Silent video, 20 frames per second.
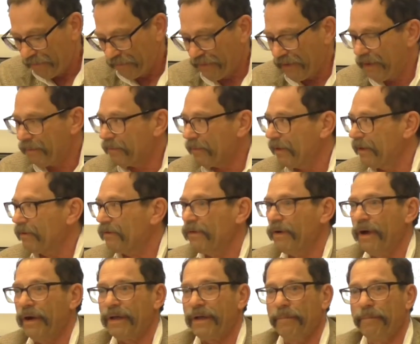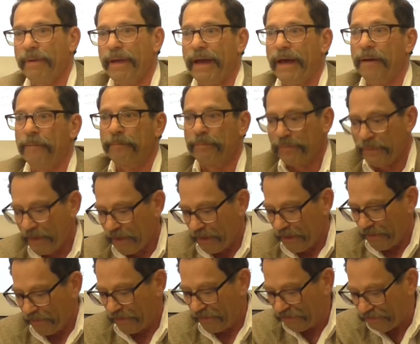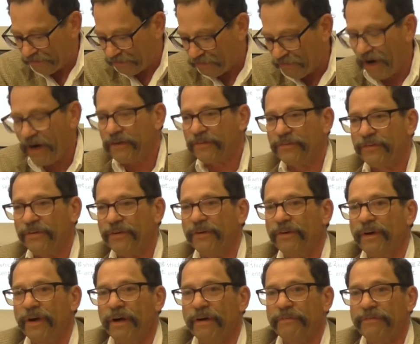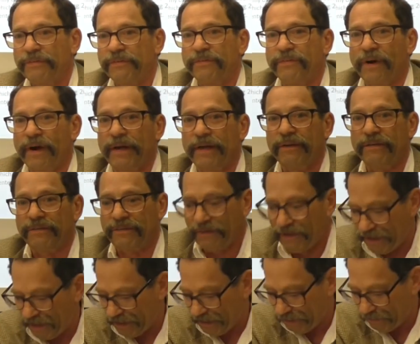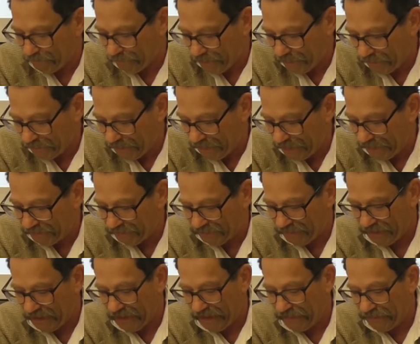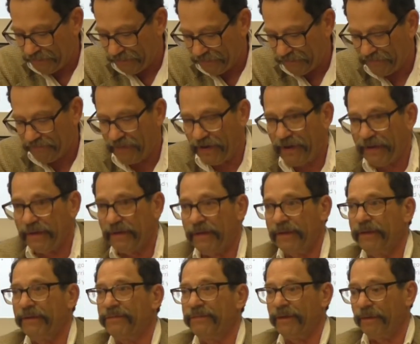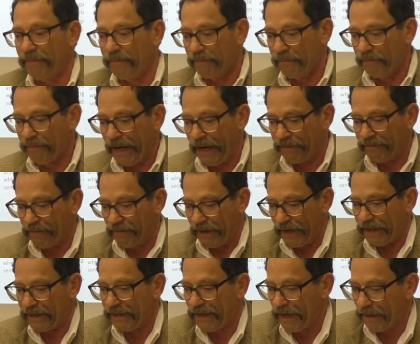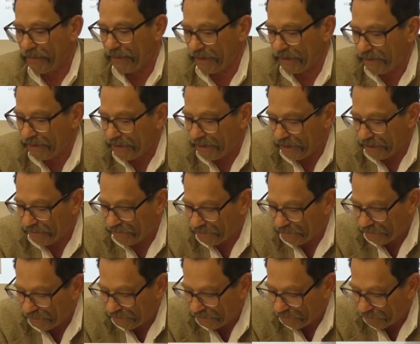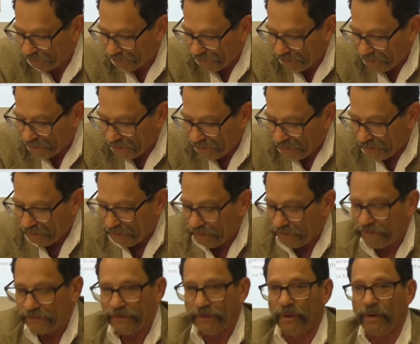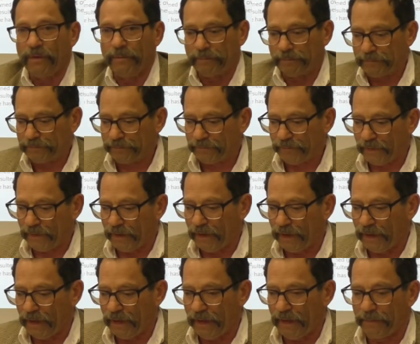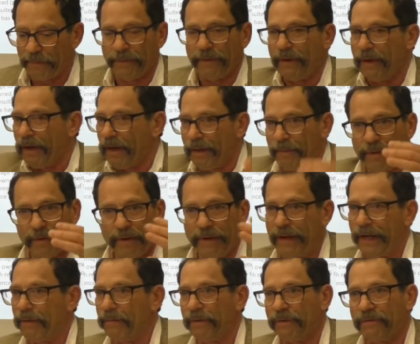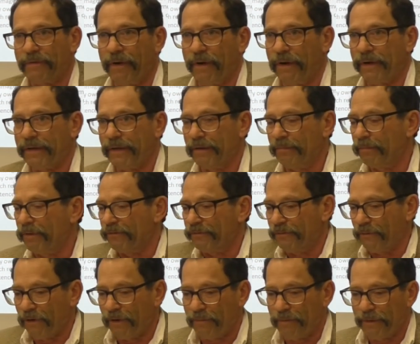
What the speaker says: Then I'm going to talk about the structure of strikes and protest, and finally some macroeconomic issues. So Amr and I were talking before